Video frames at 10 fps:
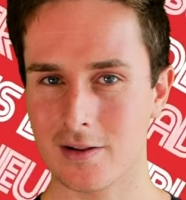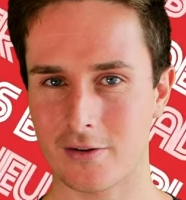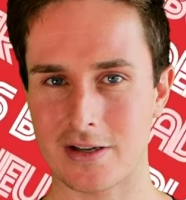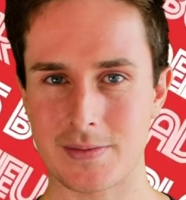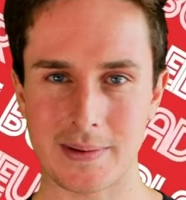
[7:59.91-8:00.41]

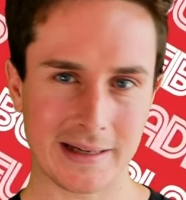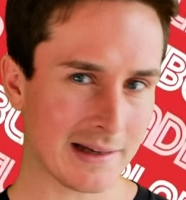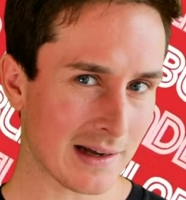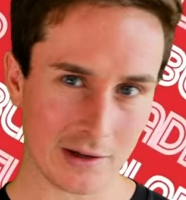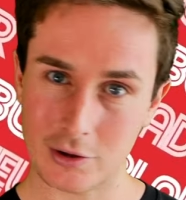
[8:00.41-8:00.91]
looking to
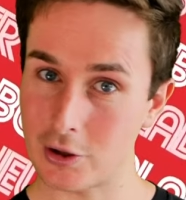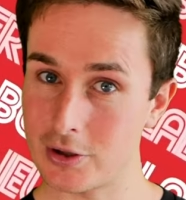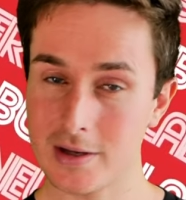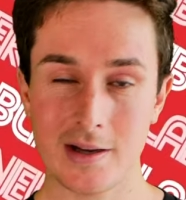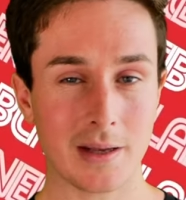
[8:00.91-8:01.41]
be a
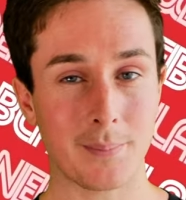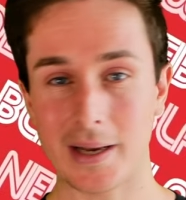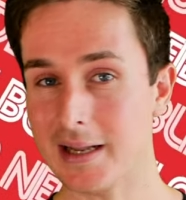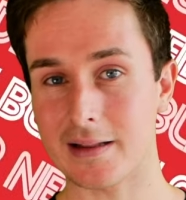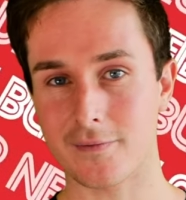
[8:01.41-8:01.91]
good
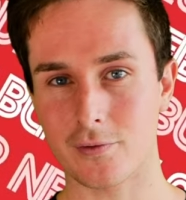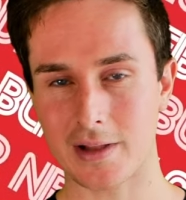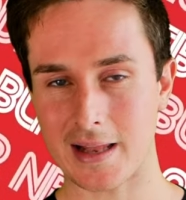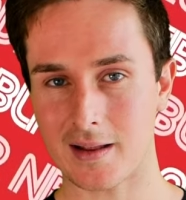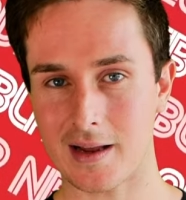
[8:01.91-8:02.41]
competitor for that